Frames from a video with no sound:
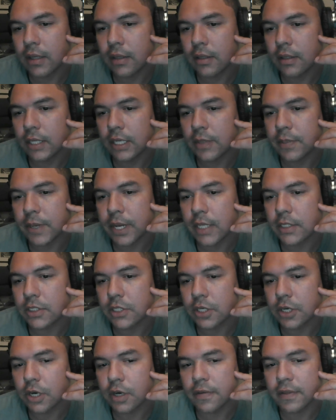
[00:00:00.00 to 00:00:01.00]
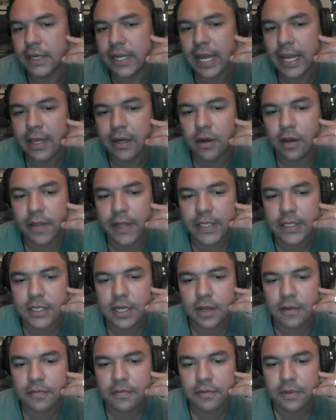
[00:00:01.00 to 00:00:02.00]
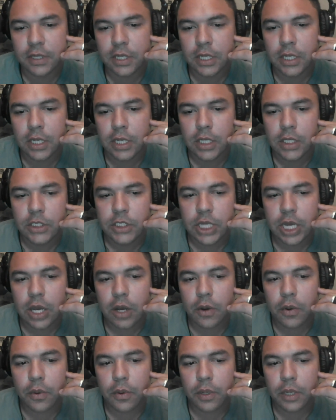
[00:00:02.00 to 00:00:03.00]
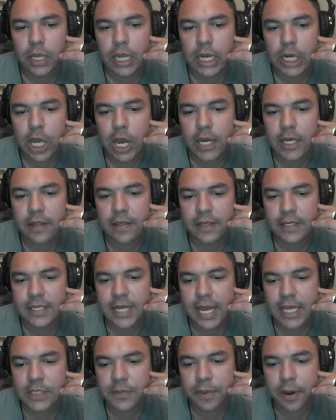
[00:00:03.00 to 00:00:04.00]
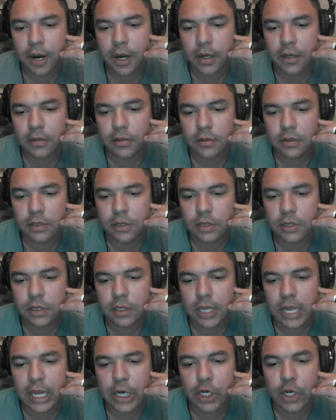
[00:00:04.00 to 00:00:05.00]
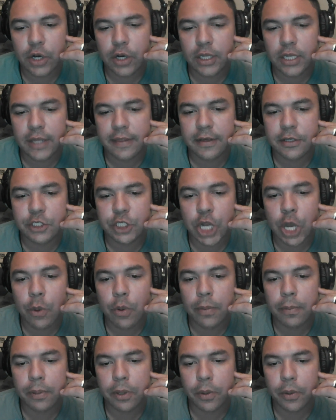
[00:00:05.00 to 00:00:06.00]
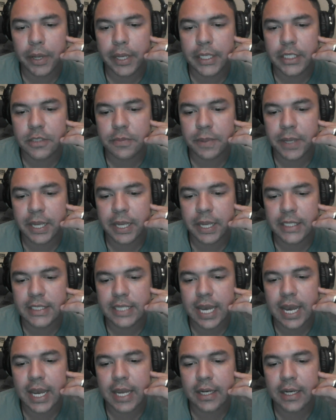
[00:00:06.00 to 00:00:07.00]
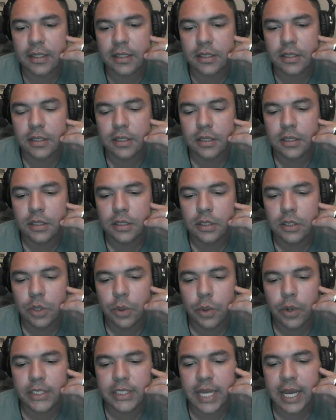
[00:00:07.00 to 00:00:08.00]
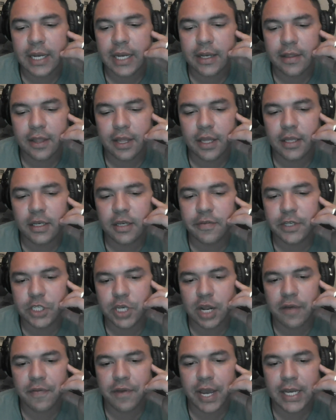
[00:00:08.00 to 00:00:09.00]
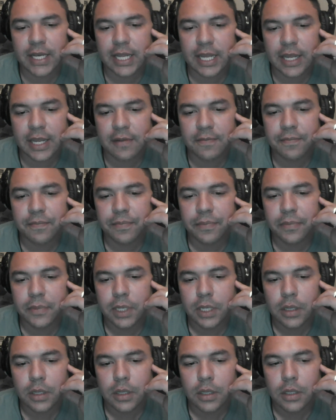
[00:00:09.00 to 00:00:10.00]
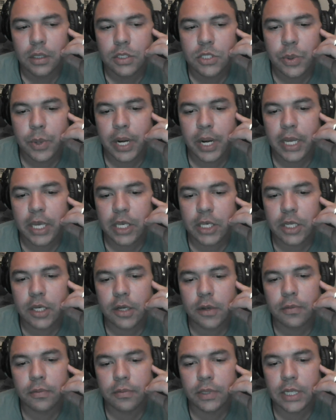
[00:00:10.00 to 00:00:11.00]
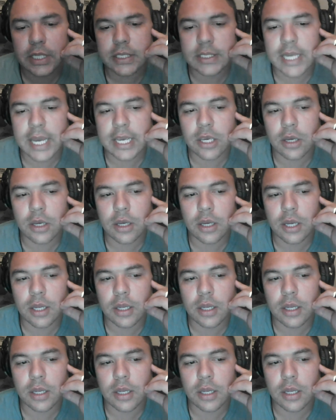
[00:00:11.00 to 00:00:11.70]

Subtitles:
by Austin Kerr, the date and all that stuff. So it got to this next part, and currently there's no employees being assigned who are assigned to the division of IT. So what I could do is I could